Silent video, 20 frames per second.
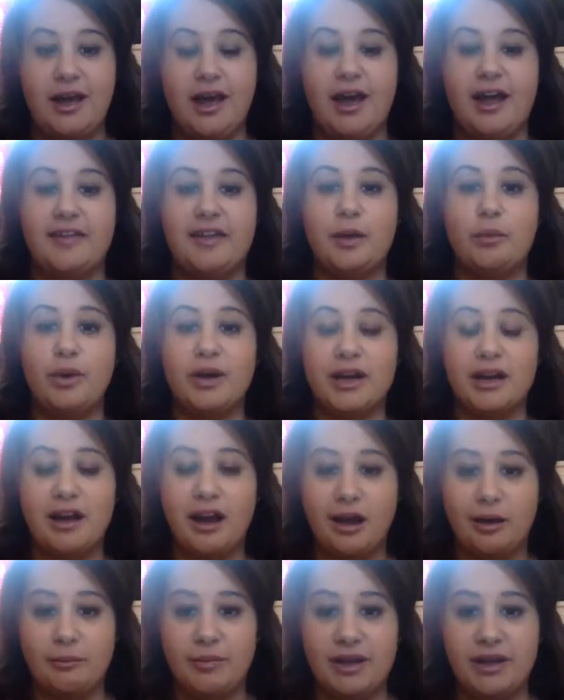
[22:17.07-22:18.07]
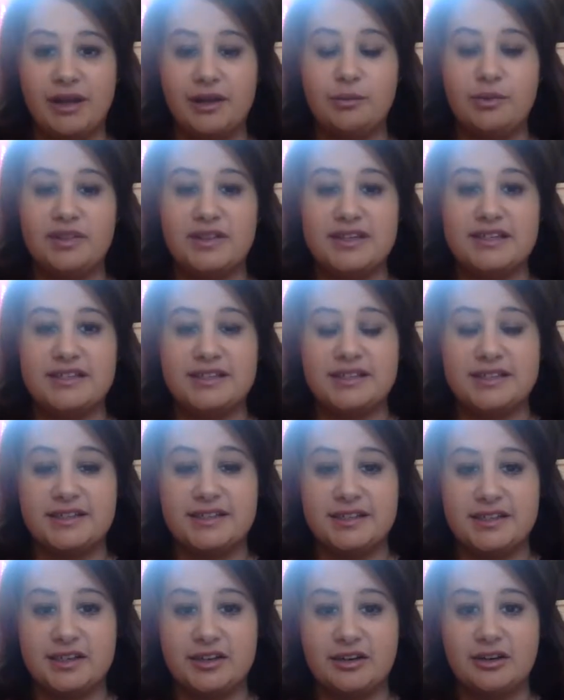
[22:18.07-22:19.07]
And they want to come in with a
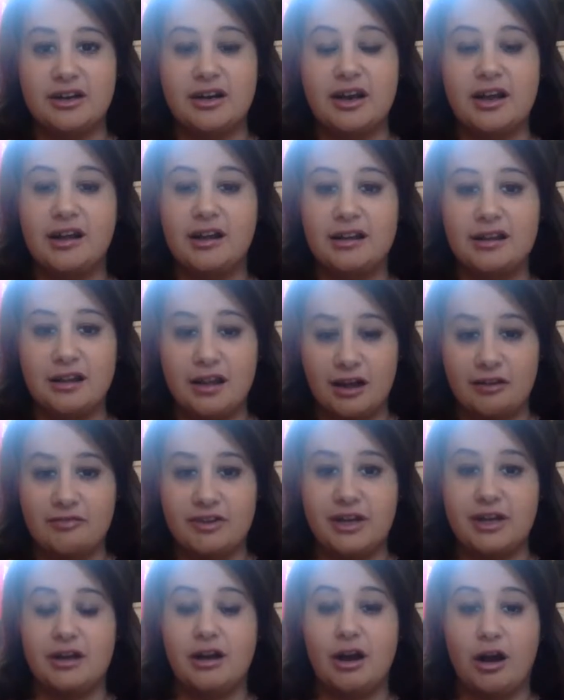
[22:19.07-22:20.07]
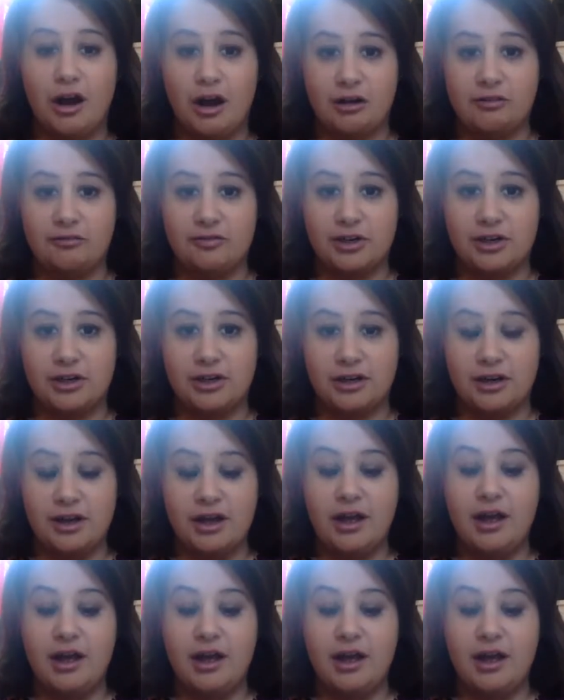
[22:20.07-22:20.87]
sincere, loving offer,